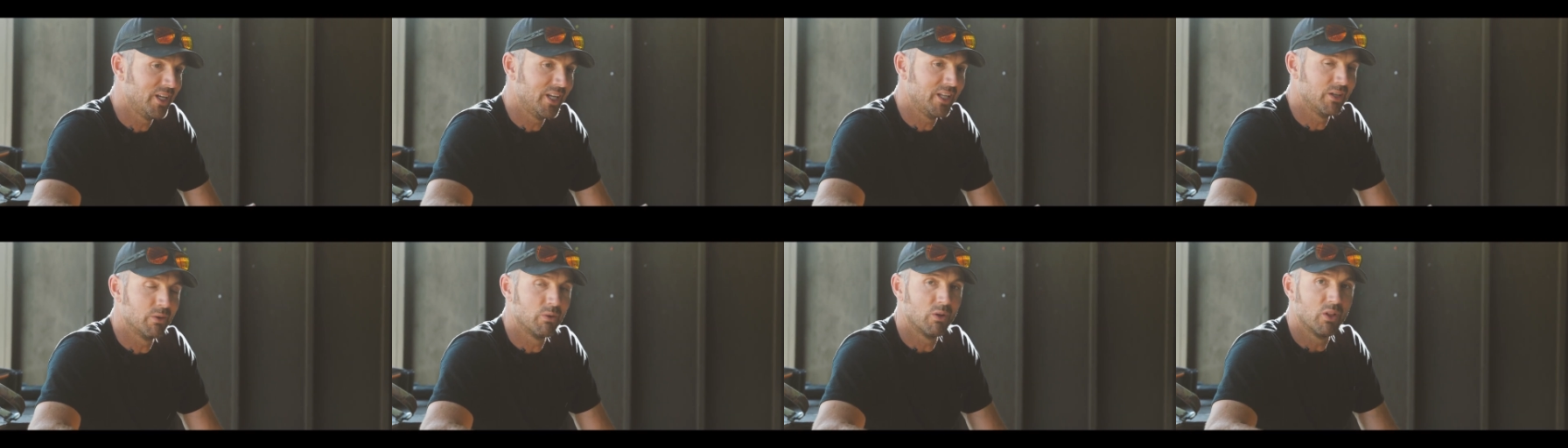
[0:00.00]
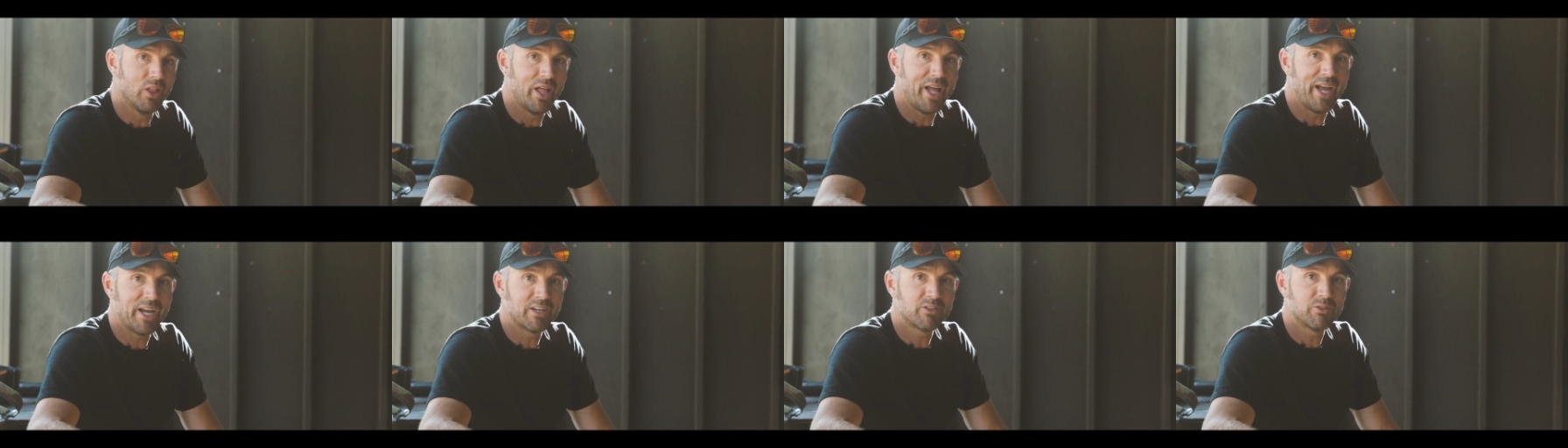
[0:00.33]
in a
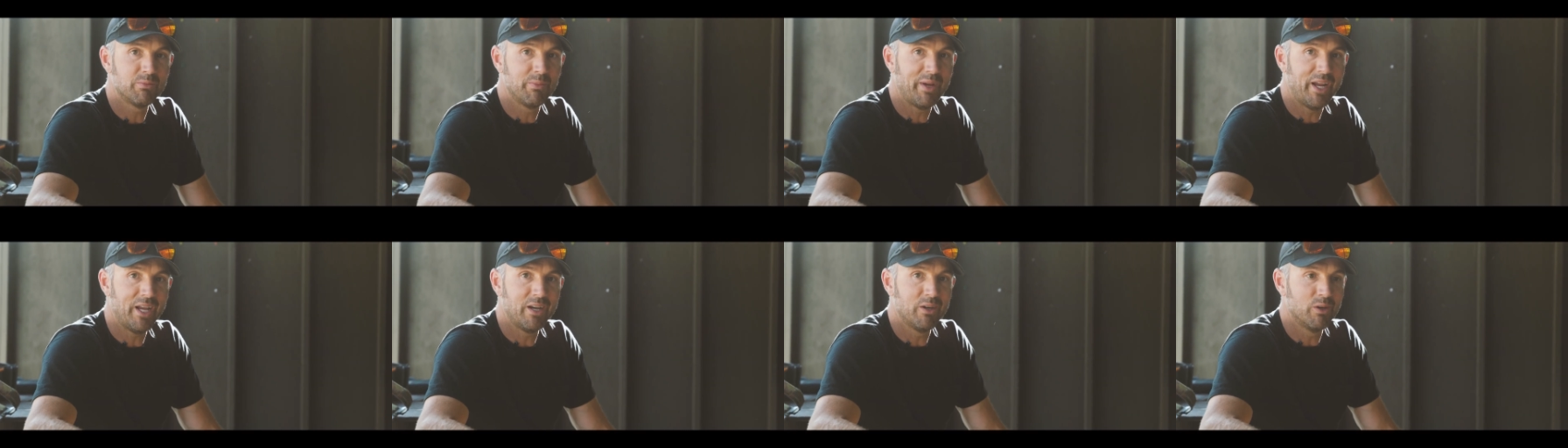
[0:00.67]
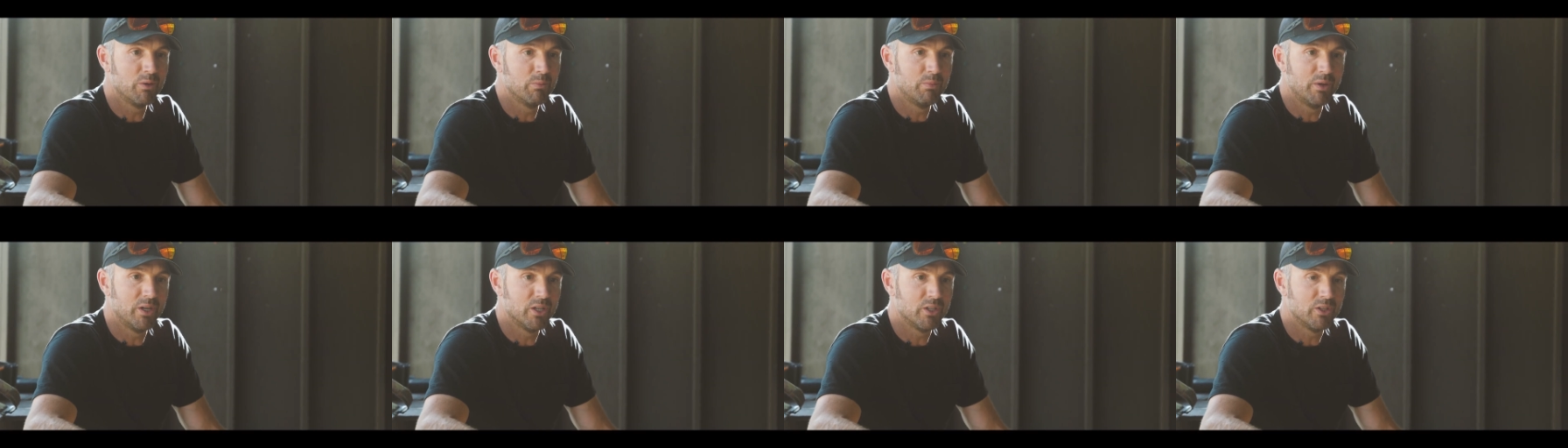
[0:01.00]
relaxed
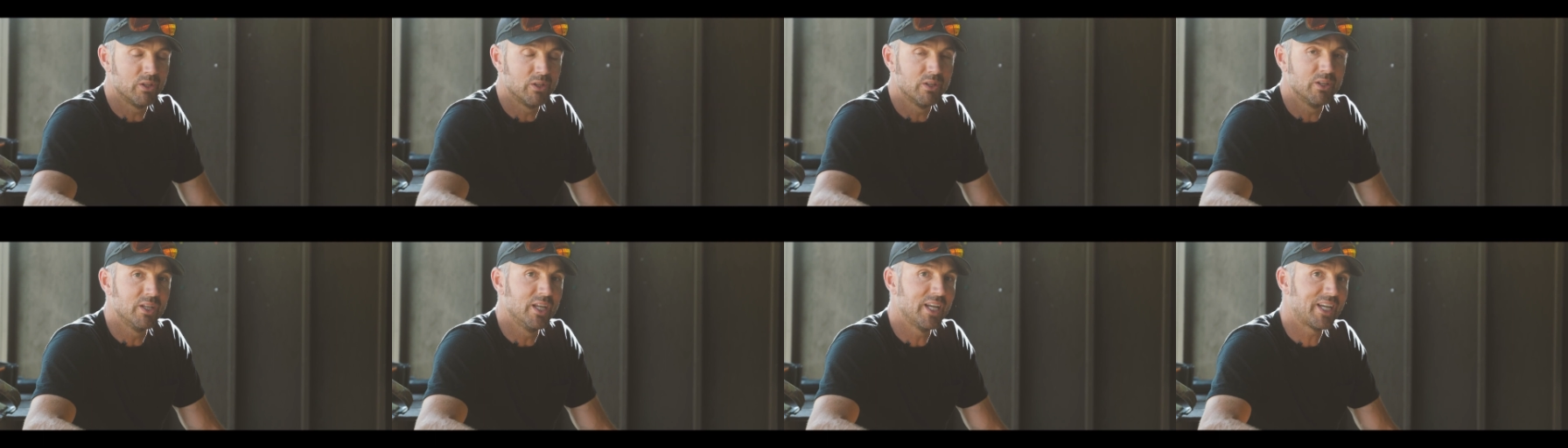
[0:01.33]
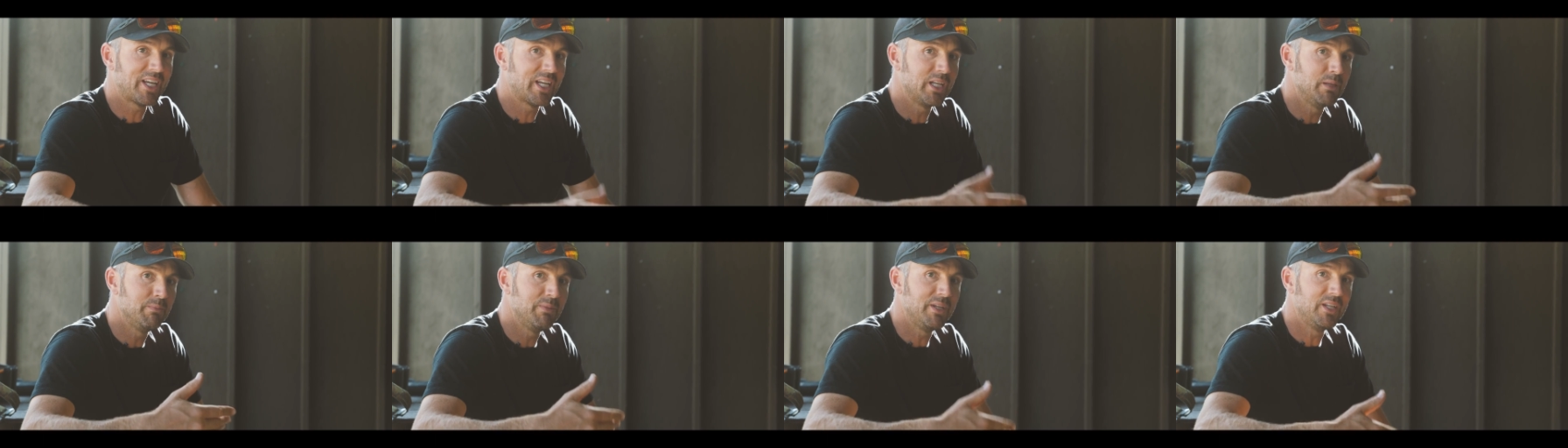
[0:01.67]
manner, but it
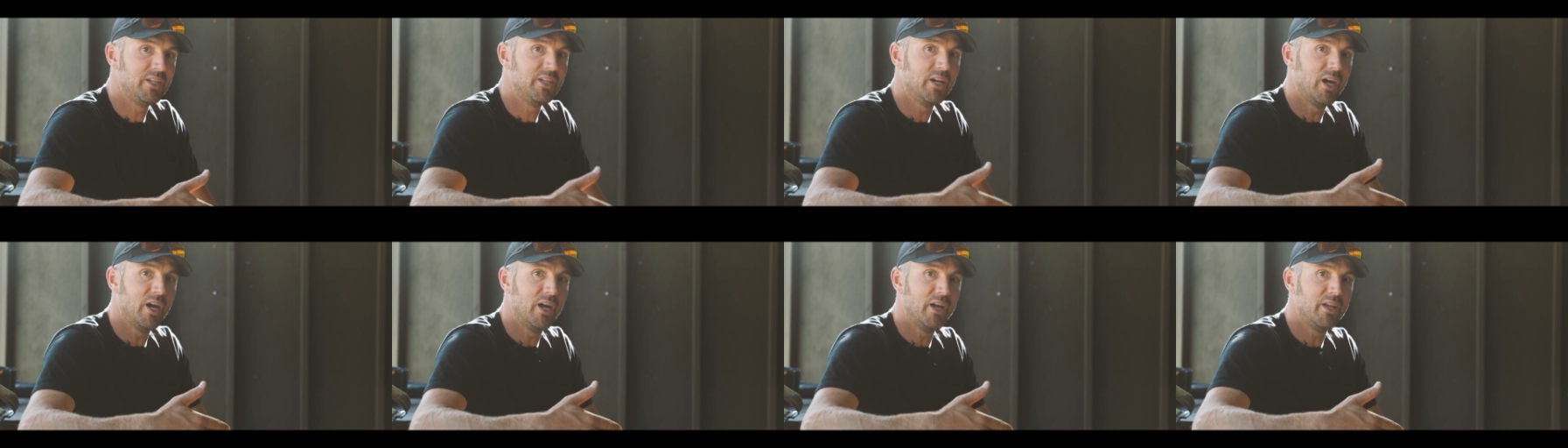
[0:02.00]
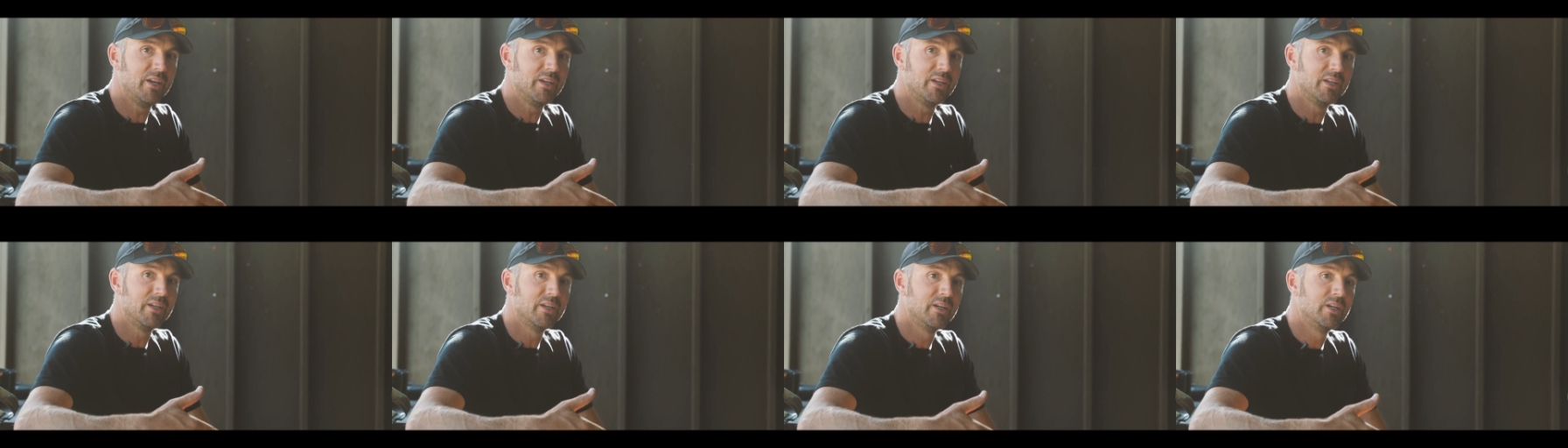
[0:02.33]
can be
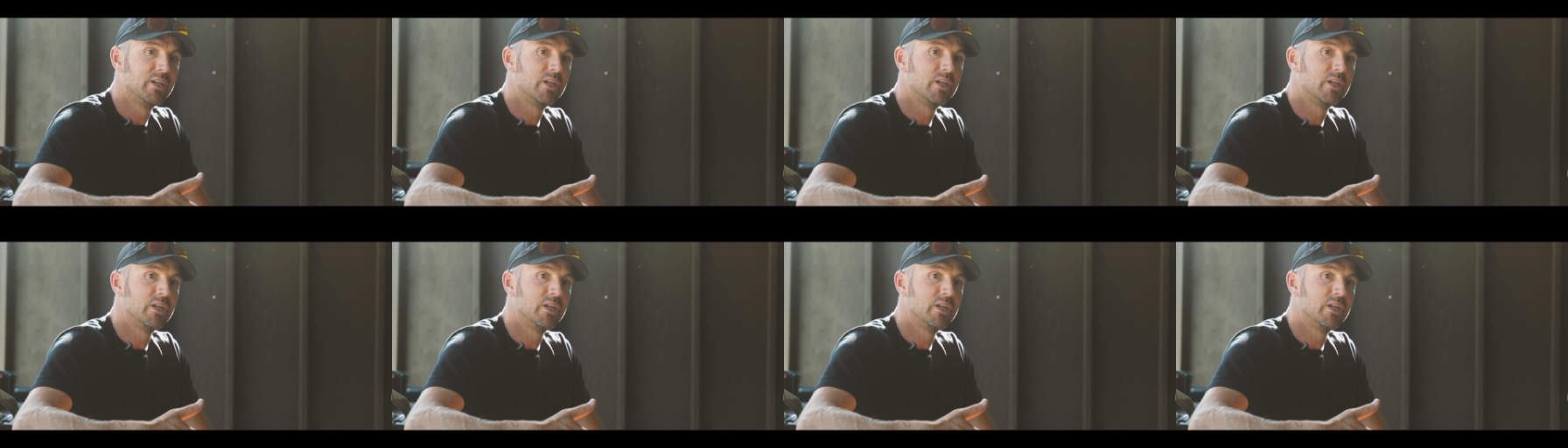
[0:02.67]
done